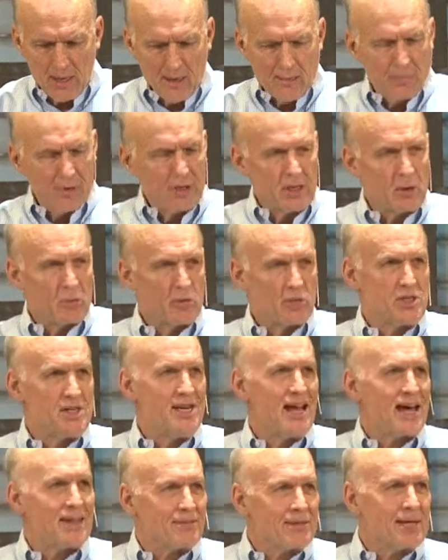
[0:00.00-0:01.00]
but there was
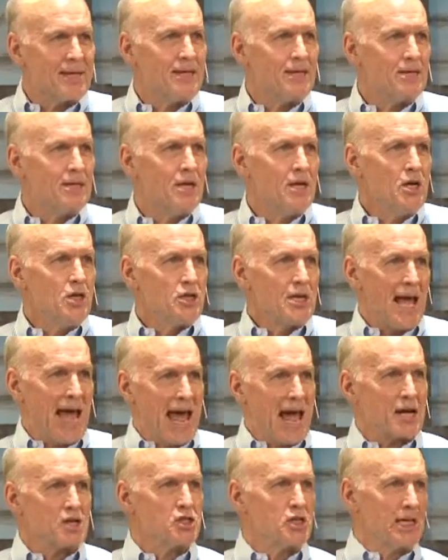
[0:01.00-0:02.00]
nothing to
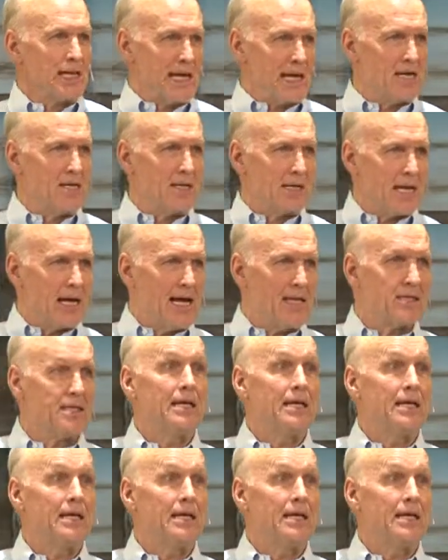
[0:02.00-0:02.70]
actually indicate